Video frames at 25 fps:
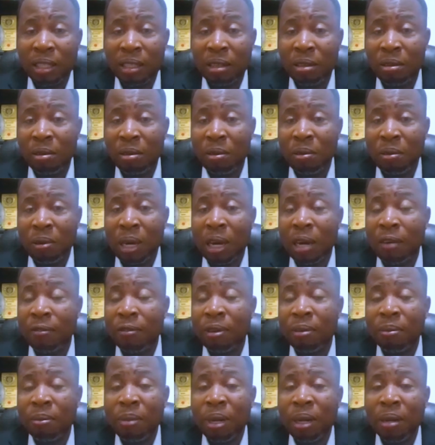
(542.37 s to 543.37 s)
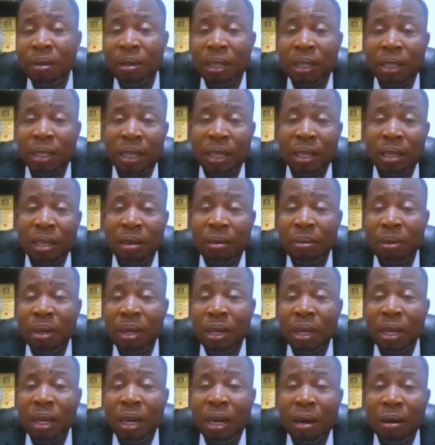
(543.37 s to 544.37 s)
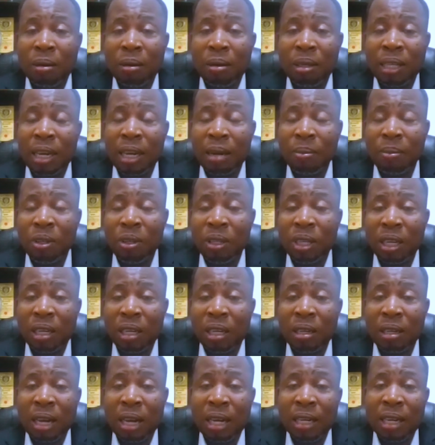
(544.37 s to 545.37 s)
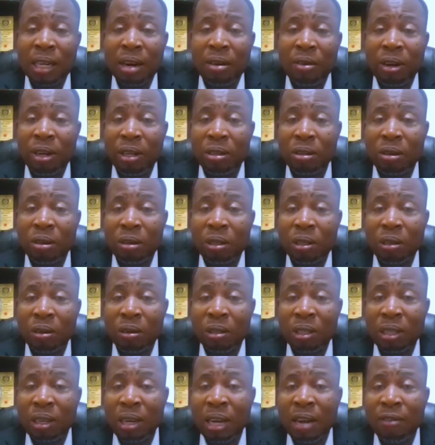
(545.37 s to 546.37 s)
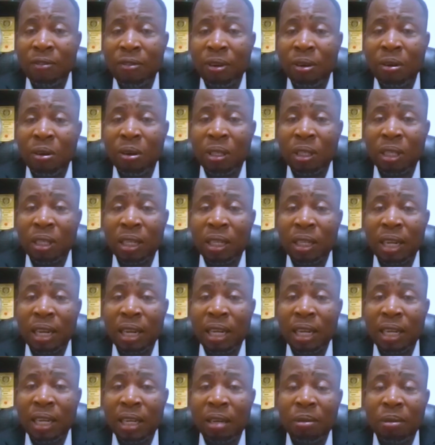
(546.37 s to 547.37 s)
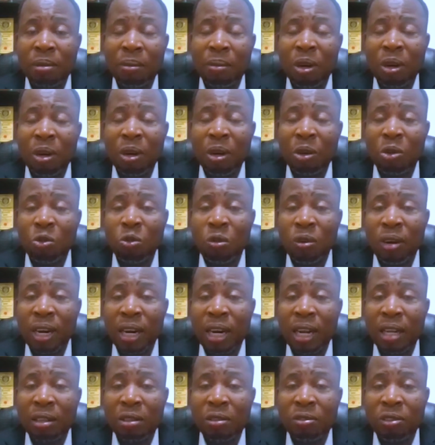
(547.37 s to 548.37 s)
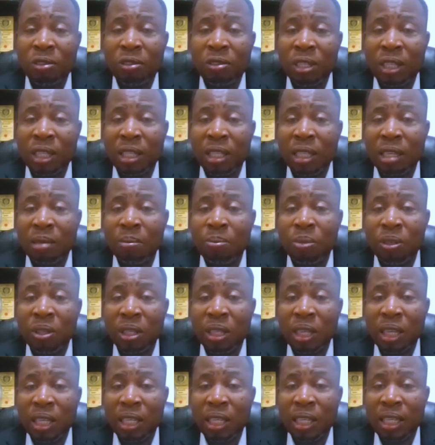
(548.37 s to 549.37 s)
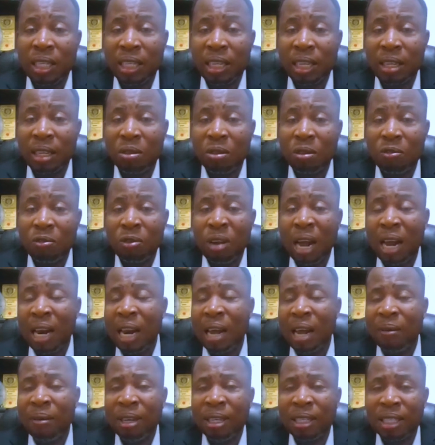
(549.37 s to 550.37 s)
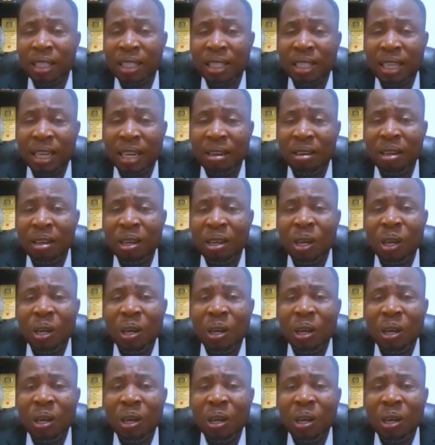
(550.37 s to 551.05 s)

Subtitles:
You have they said in that budget, their directors also have gotten an income about 416% in terms of allowances and